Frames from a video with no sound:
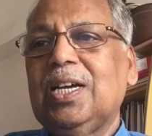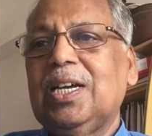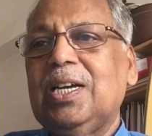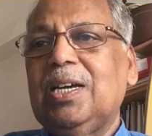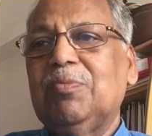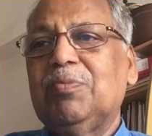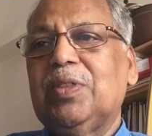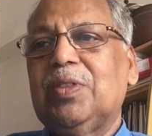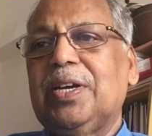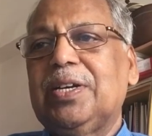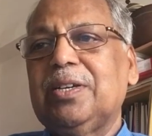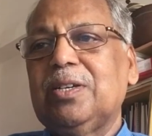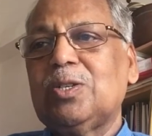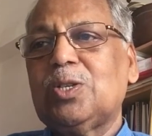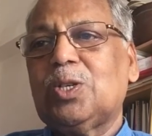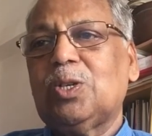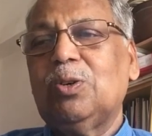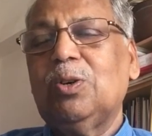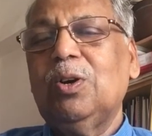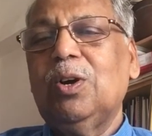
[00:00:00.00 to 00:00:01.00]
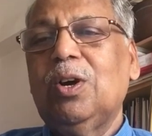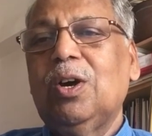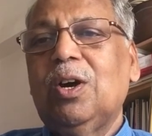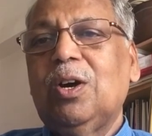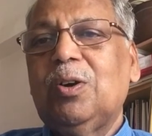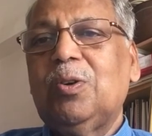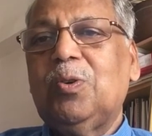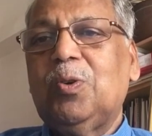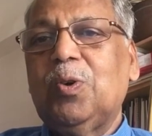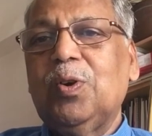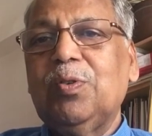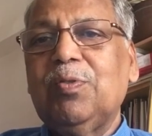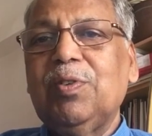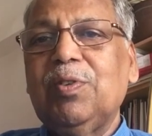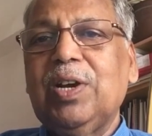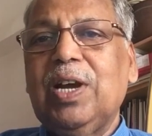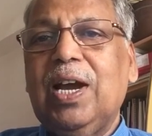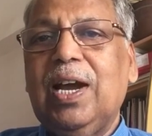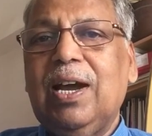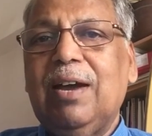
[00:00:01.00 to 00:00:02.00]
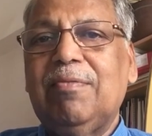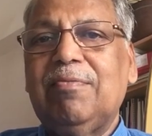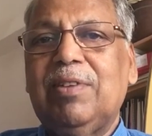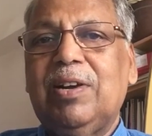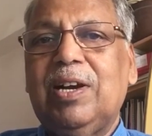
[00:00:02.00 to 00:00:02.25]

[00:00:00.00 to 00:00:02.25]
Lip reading: If that is so, don't we have a